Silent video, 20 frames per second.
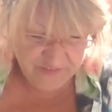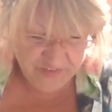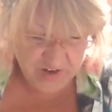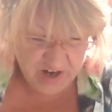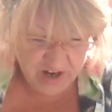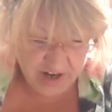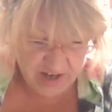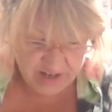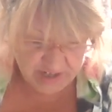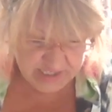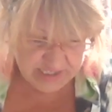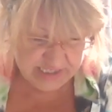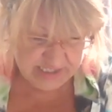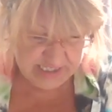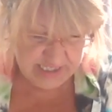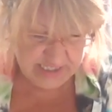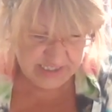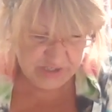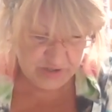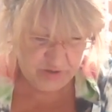of Hearts,
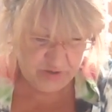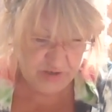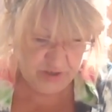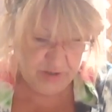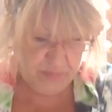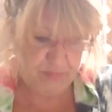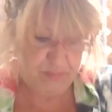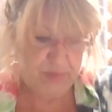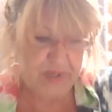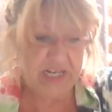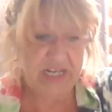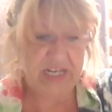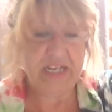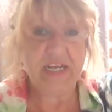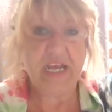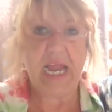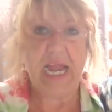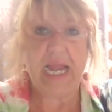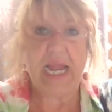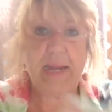this could
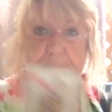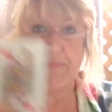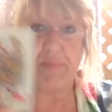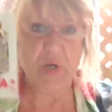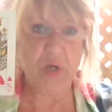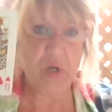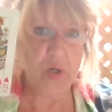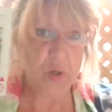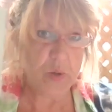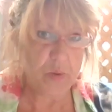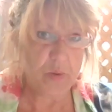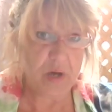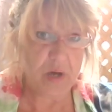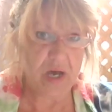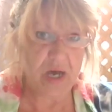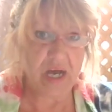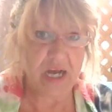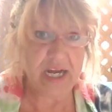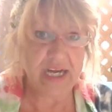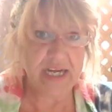be a
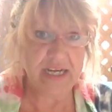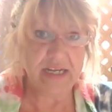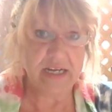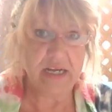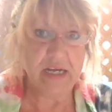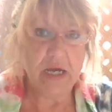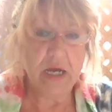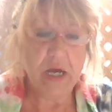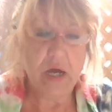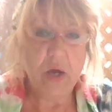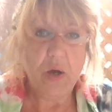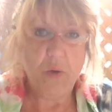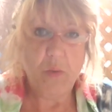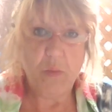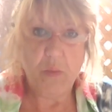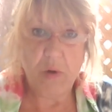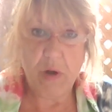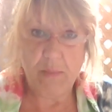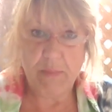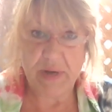blue-eyed
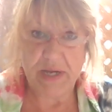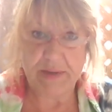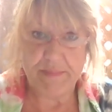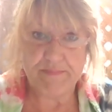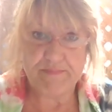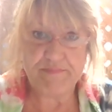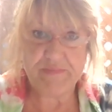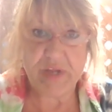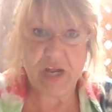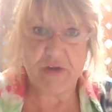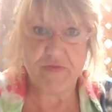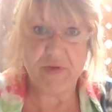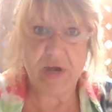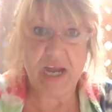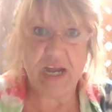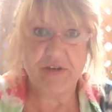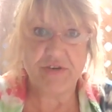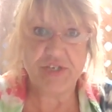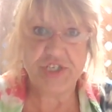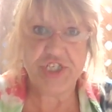woman
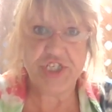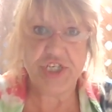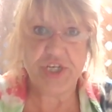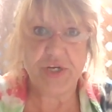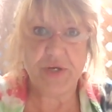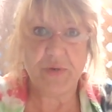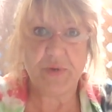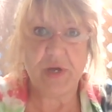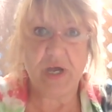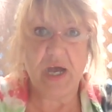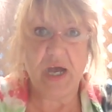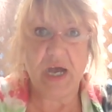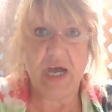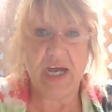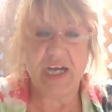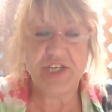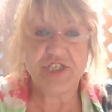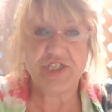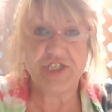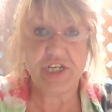around you.
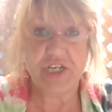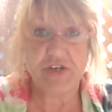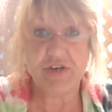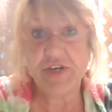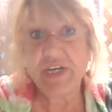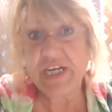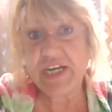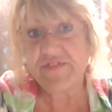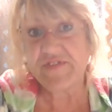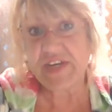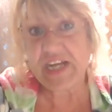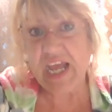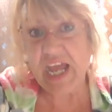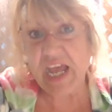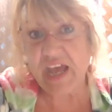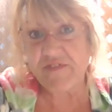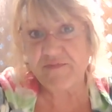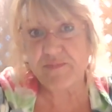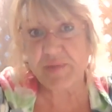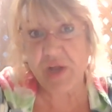She could even
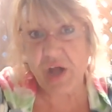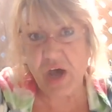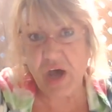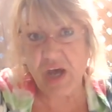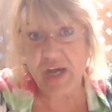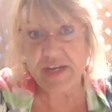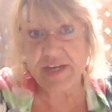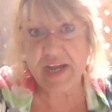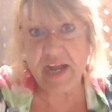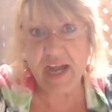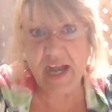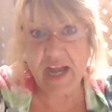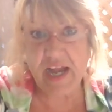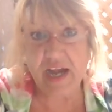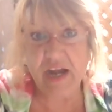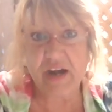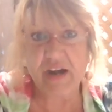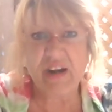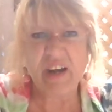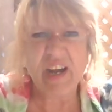have blonde
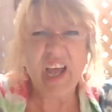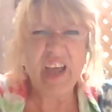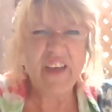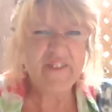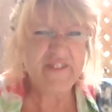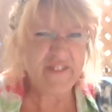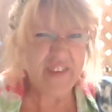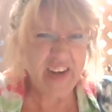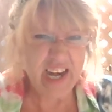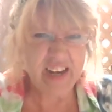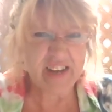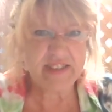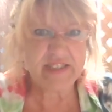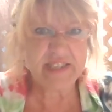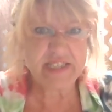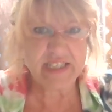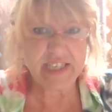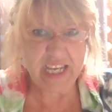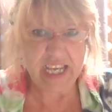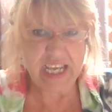hair, fair
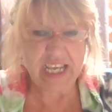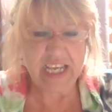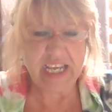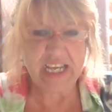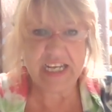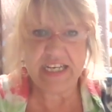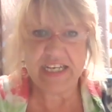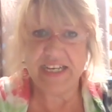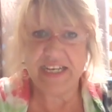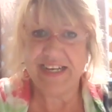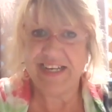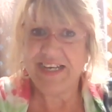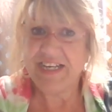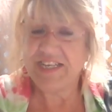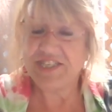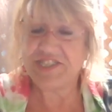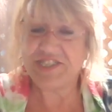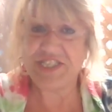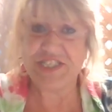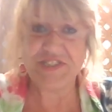skin.
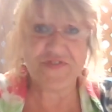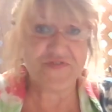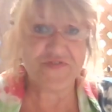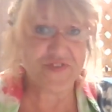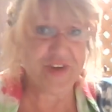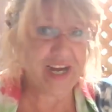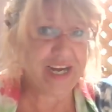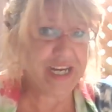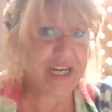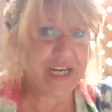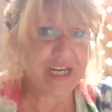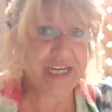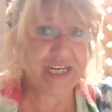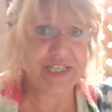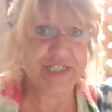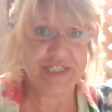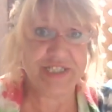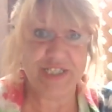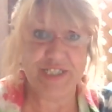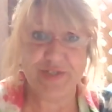She's friendly.
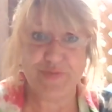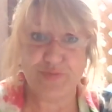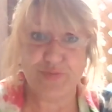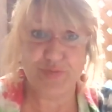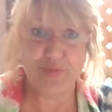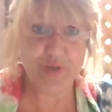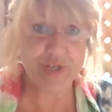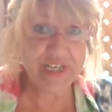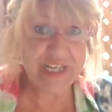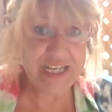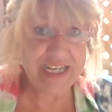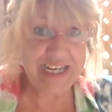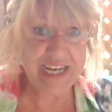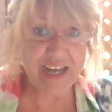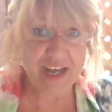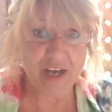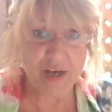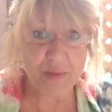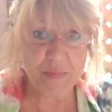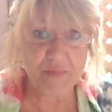She's really
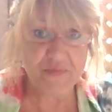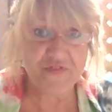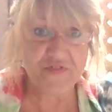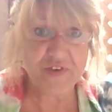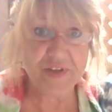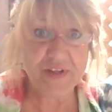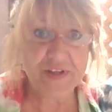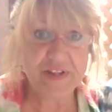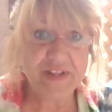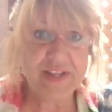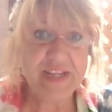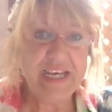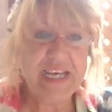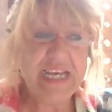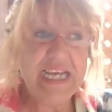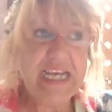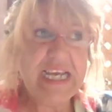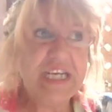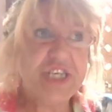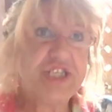helpful.
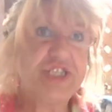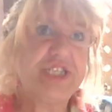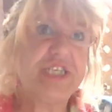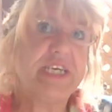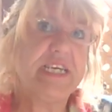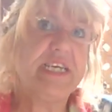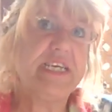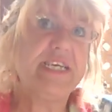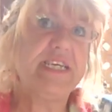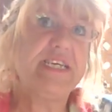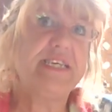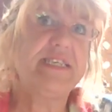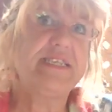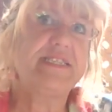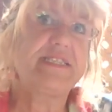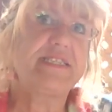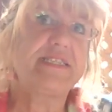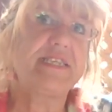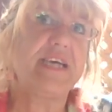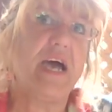
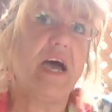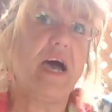She's,